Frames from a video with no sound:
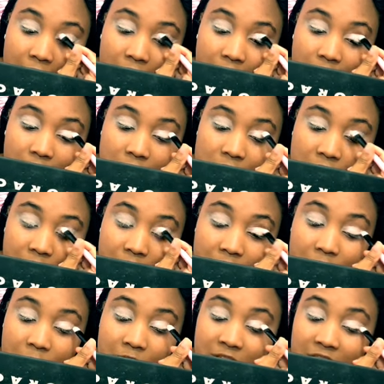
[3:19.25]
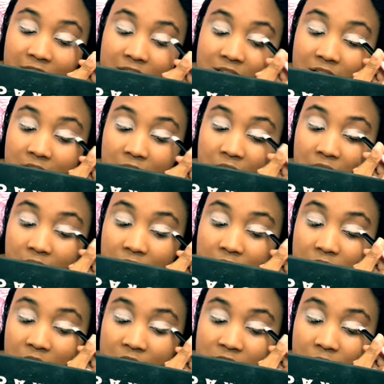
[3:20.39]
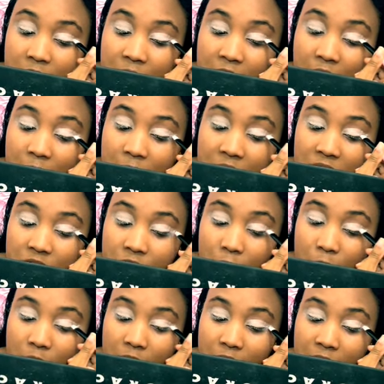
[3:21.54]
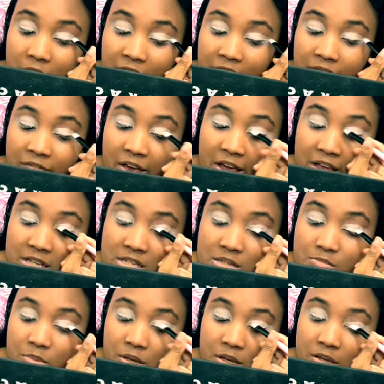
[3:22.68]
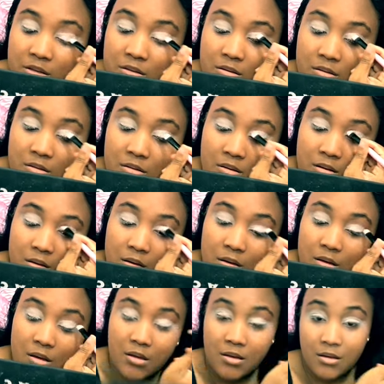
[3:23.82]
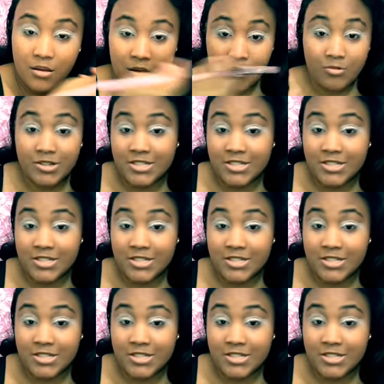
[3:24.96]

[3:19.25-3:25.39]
You know, some people can just take some makeup and throw it on their face, but